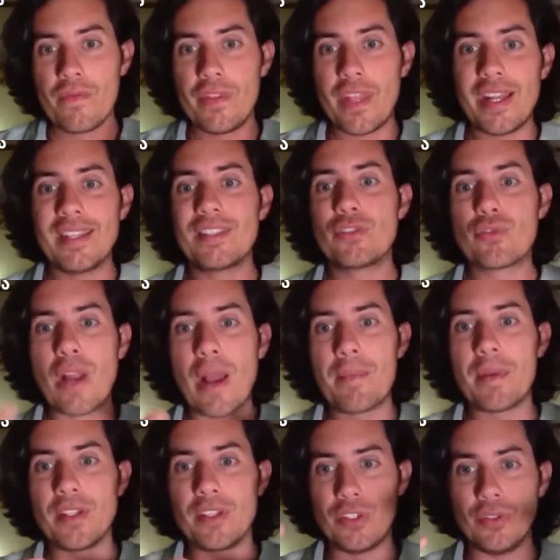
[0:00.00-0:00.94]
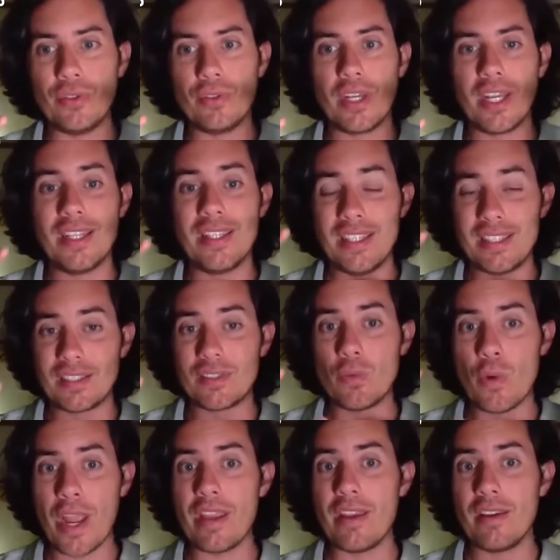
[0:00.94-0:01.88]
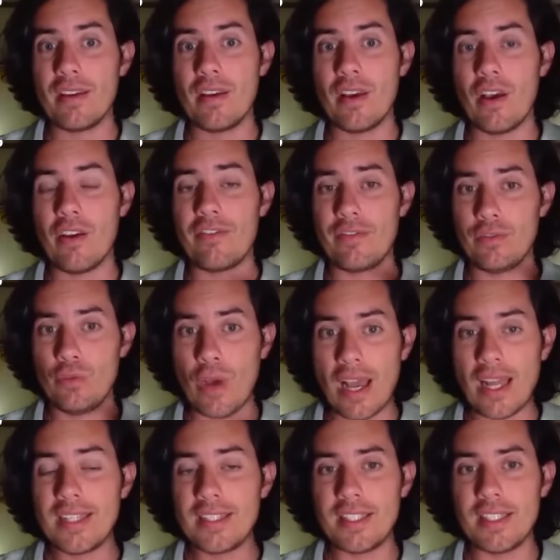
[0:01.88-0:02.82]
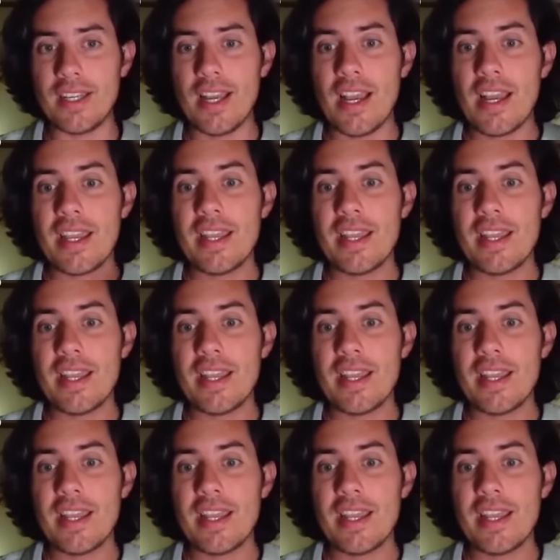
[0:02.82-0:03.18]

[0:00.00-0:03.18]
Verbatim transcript: that is trapping you in this way of duality.